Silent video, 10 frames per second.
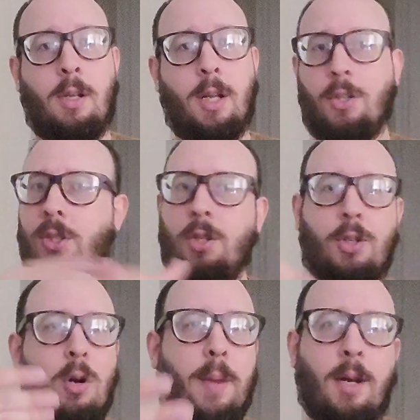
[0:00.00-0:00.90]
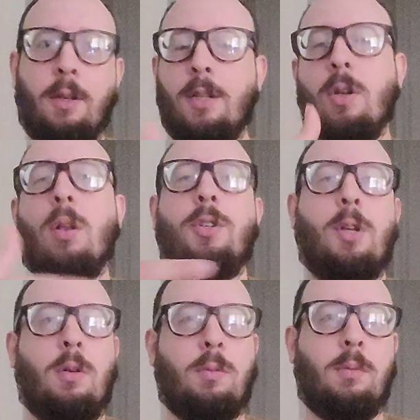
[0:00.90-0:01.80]
It's just a show, man. It's all a
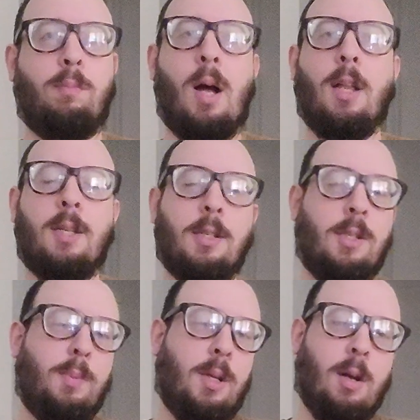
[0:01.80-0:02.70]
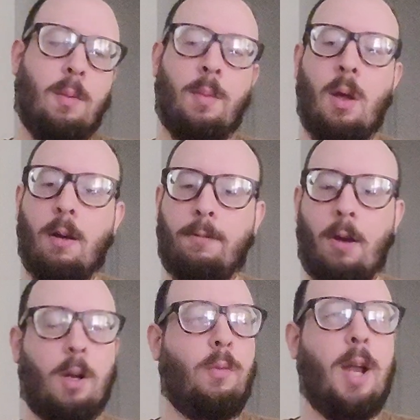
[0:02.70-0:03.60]
show. Politics has become a
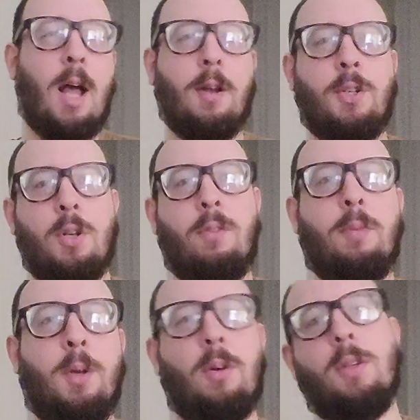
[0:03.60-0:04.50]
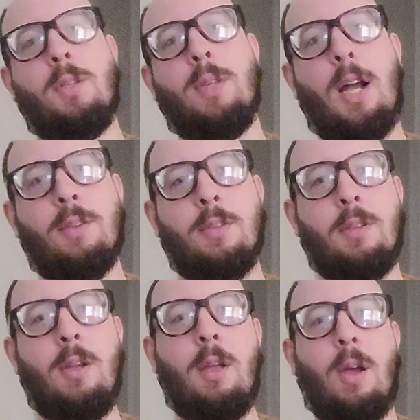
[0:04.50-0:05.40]
fucking reality show from the early 2000s,
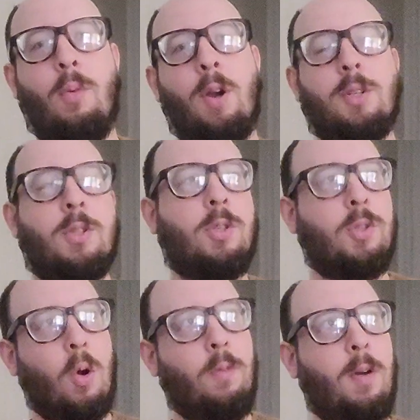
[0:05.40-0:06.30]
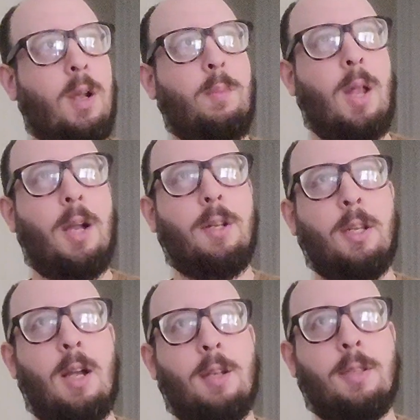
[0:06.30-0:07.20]
and we are just so fucking blind to
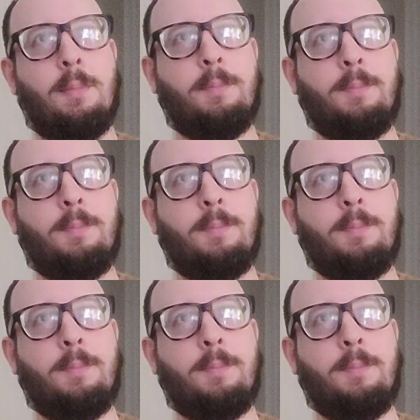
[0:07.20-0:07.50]
the concept.